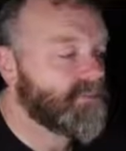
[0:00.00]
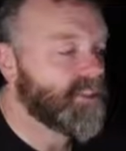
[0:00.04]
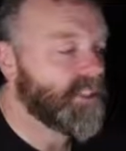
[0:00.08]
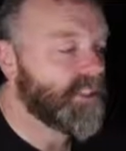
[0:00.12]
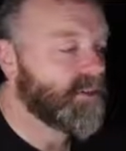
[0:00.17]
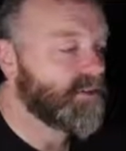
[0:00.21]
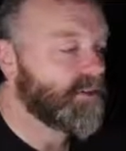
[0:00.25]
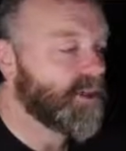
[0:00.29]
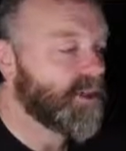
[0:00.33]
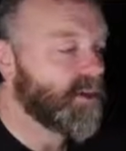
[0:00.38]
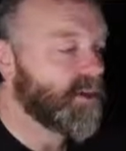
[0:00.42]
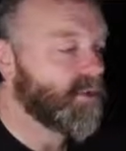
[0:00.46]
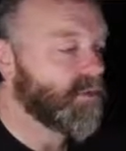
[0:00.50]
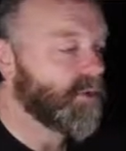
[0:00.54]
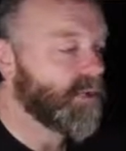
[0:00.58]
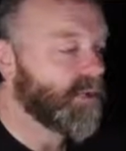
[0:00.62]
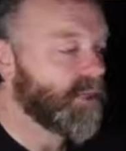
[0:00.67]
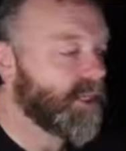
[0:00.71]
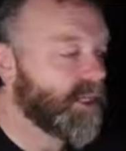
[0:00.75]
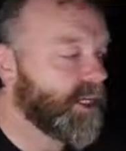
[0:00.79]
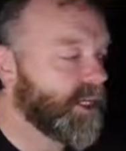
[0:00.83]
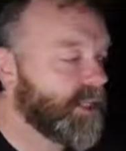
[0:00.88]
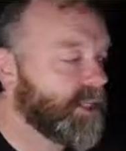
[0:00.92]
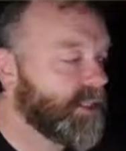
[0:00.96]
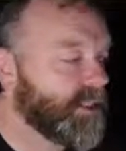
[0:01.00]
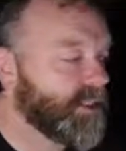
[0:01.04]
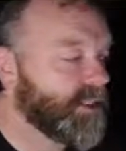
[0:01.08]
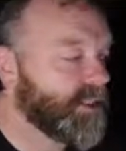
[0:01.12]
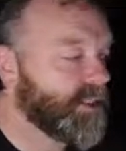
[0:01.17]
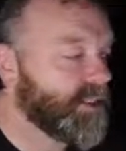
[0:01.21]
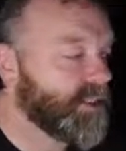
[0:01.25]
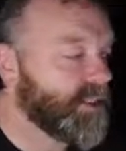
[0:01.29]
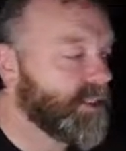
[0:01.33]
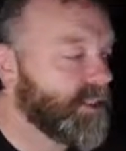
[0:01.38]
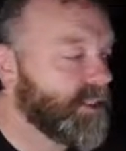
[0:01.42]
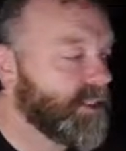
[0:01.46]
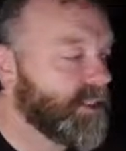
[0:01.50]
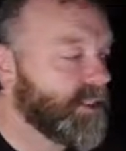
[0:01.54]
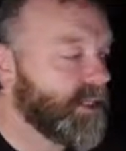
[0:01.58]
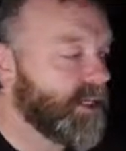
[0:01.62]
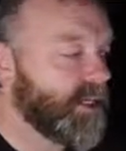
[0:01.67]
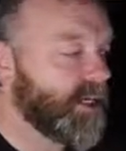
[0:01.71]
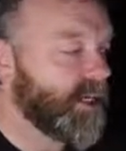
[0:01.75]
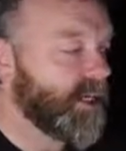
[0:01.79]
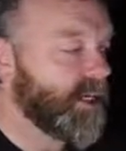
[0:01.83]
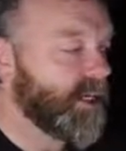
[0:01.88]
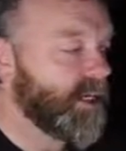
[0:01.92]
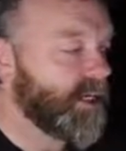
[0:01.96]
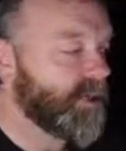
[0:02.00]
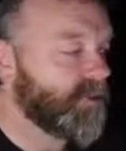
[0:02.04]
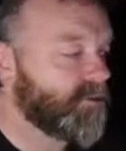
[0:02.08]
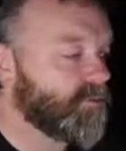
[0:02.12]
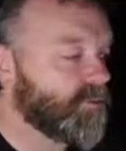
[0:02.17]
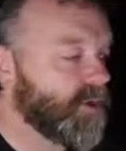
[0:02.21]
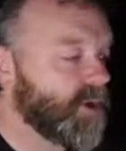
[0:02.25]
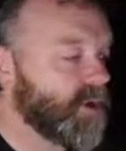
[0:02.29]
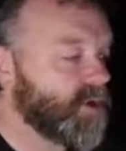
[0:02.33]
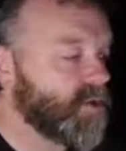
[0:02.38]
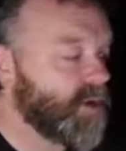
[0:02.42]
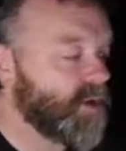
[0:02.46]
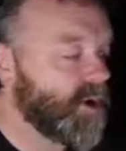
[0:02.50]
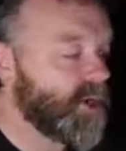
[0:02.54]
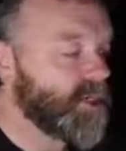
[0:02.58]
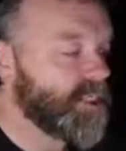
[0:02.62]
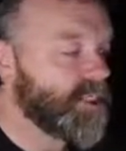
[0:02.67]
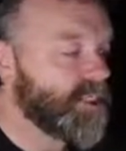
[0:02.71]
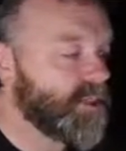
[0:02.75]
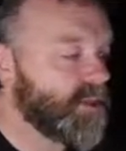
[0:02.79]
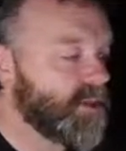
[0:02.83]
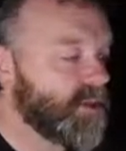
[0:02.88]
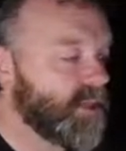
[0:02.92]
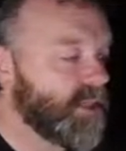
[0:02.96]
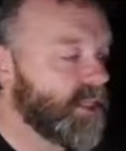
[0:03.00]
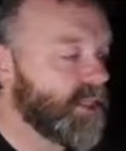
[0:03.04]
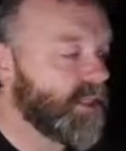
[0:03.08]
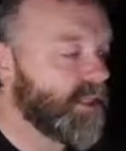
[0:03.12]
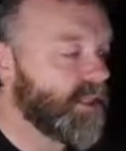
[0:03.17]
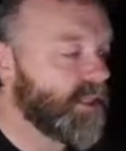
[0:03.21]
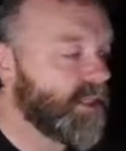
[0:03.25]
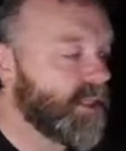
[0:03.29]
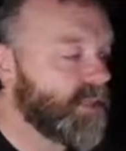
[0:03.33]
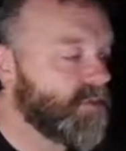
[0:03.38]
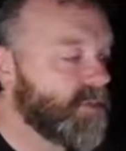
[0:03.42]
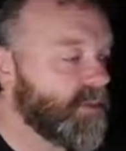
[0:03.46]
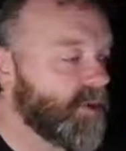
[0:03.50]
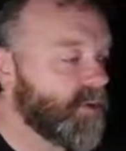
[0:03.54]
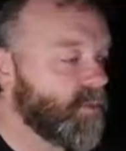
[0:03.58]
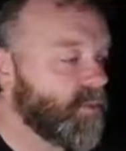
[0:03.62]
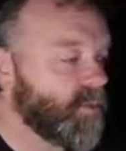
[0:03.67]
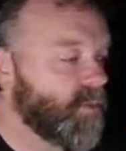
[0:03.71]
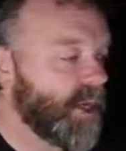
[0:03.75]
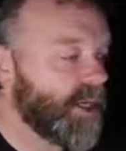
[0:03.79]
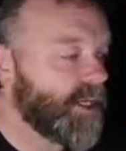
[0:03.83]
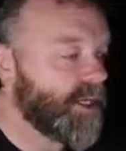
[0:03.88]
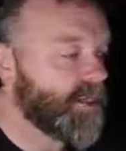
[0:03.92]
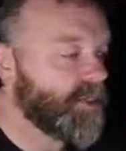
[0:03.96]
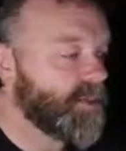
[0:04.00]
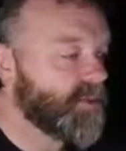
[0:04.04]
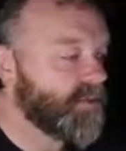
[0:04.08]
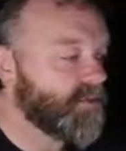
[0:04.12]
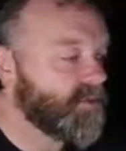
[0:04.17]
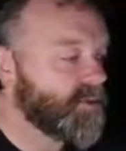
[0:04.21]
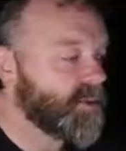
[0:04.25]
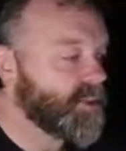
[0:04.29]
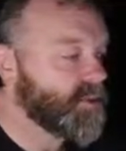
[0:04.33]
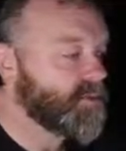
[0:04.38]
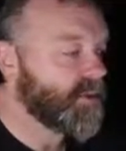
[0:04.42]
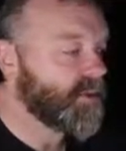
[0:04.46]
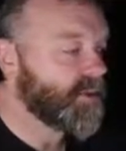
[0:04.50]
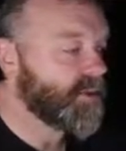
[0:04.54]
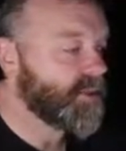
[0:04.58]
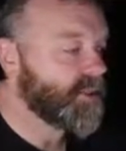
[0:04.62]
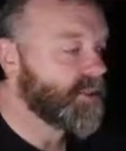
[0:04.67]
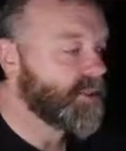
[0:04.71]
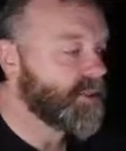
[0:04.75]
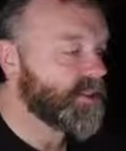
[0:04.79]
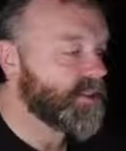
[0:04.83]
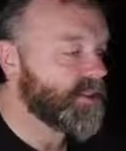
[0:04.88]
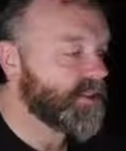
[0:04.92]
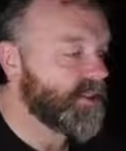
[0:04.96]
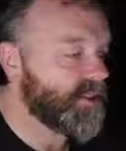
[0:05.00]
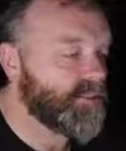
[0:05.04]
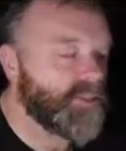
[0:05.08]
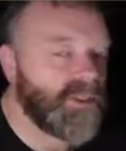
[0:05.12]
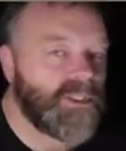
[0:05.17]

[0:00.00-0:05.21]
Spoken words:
So I don't want that. Requires sign-in, limit to one response.